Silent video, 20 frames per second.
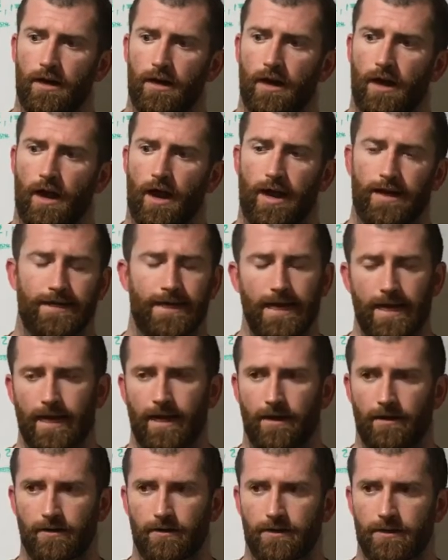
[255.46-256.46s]
I
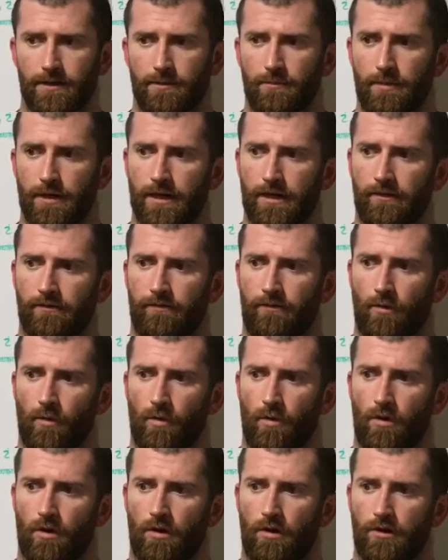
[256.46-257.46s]
can't speak
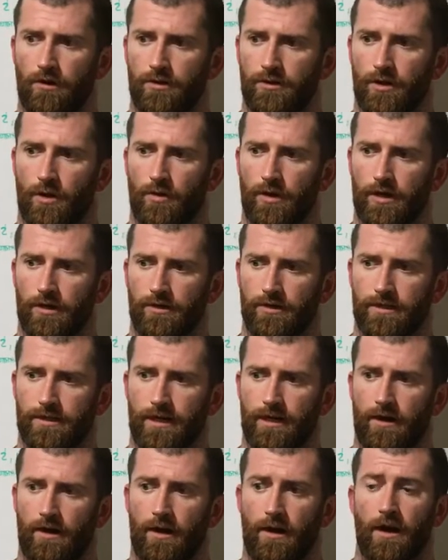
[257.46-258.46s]
for Jody or
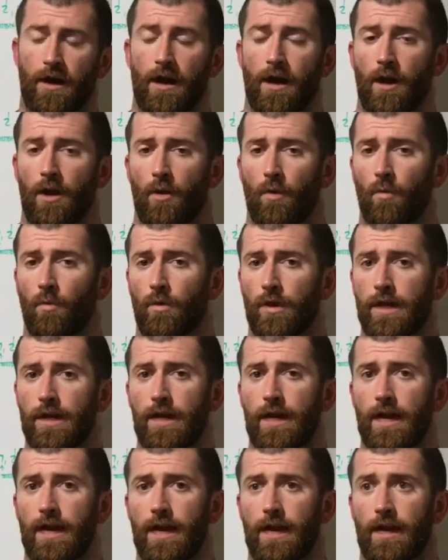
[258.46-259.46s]
Sarah, we
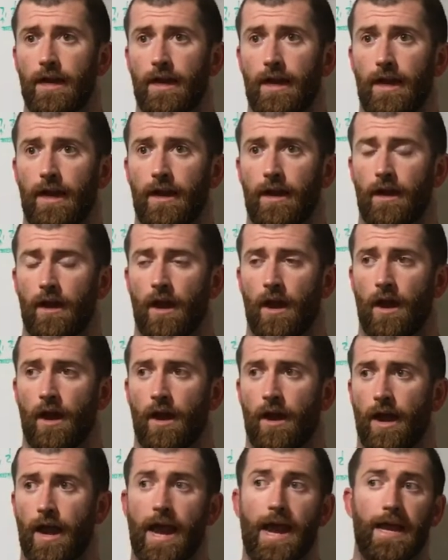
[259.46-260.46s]
hit
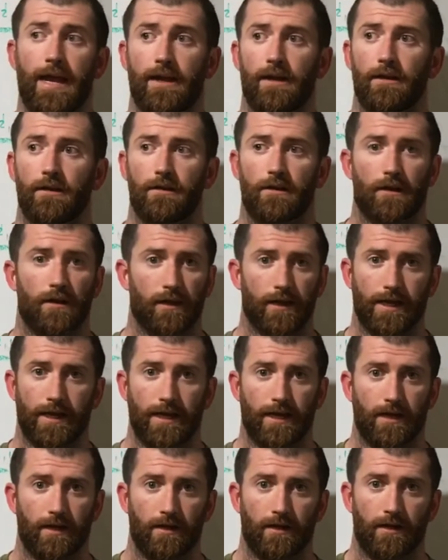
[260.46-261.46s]
hang
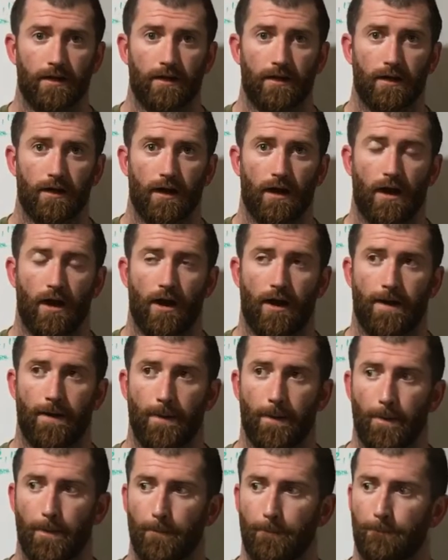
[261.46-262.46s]
clean
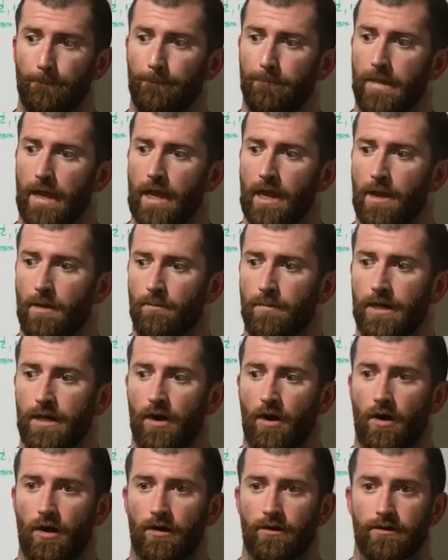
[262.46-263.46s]

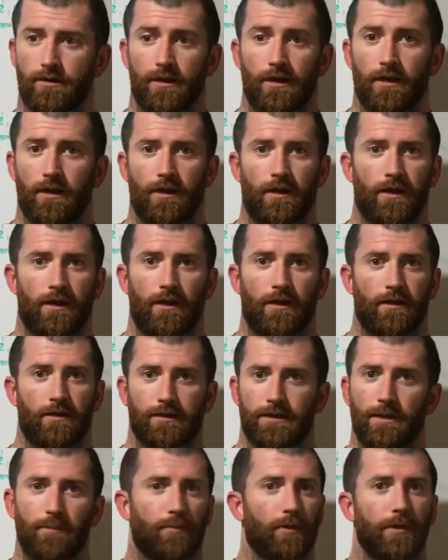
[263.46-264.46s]
PRs
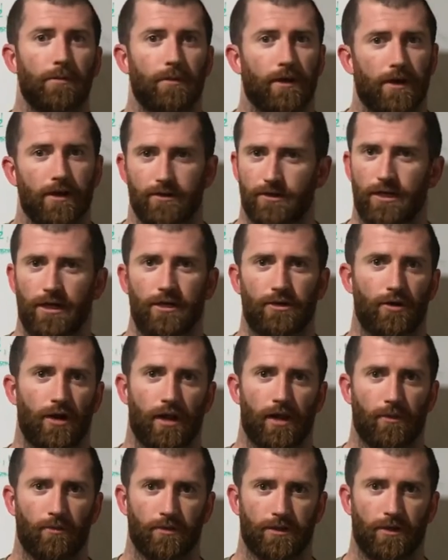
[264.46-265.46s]
simply because the
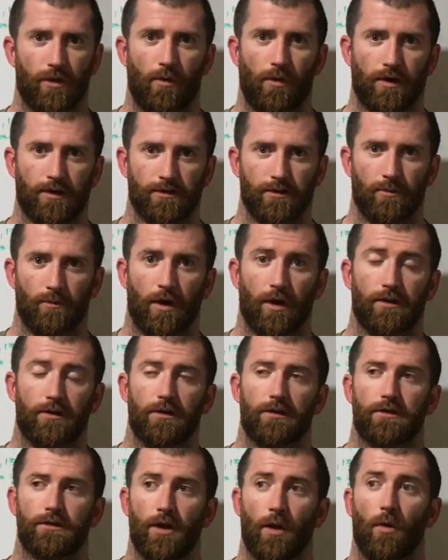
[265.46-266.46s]
adrenaline was going so much.
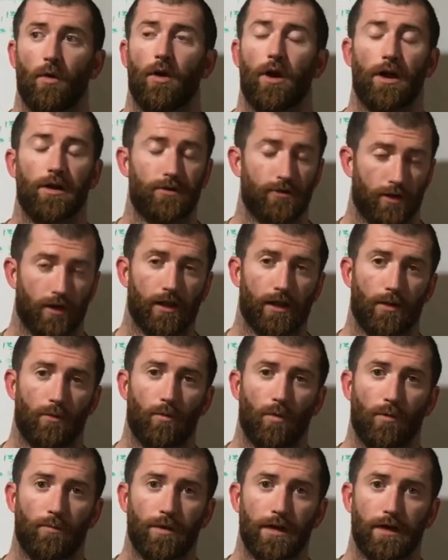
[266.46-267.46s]
So adrenaline
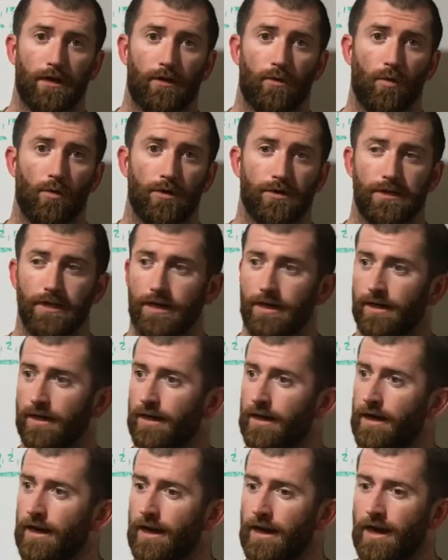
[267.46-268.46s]
will be
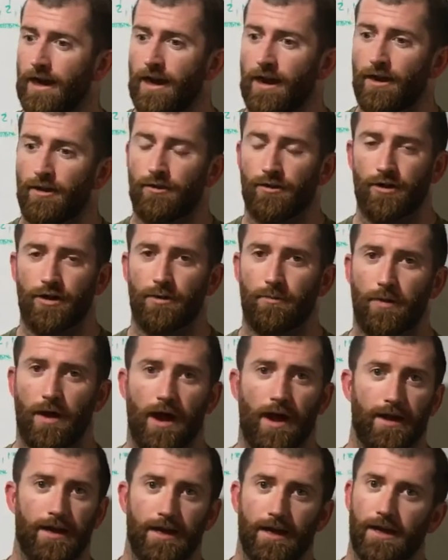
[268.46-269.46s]
coursing through your
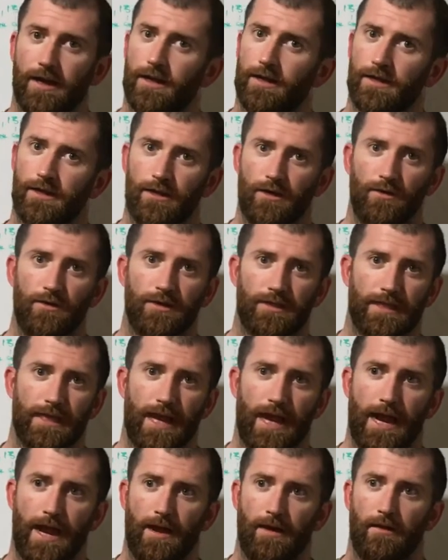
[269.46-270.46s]
body. Use
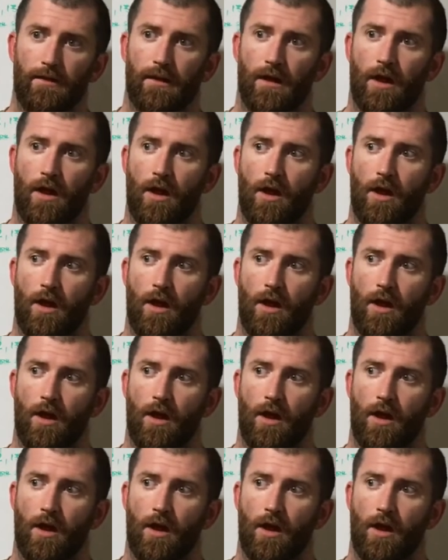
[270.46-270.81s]
that,